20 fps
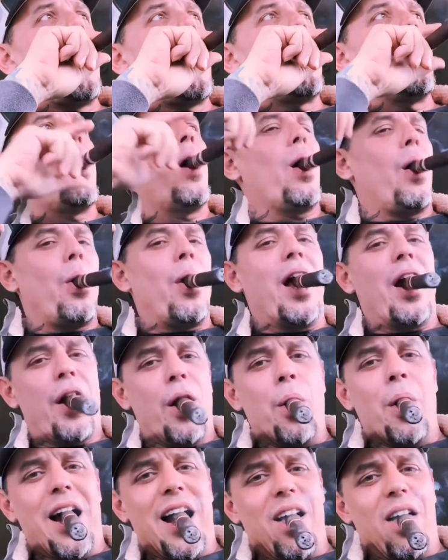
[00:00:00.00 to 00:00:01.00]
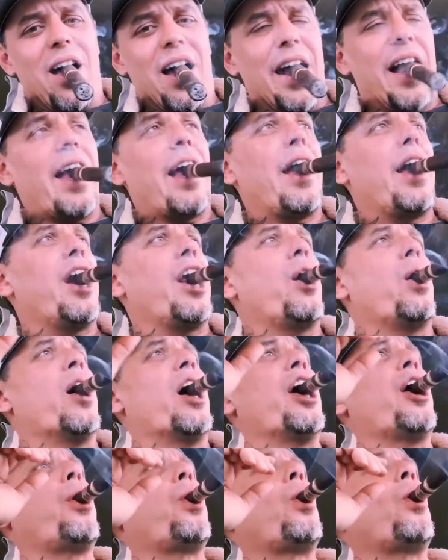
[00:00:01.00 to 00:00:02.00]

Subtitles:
Not to my liking, anyway.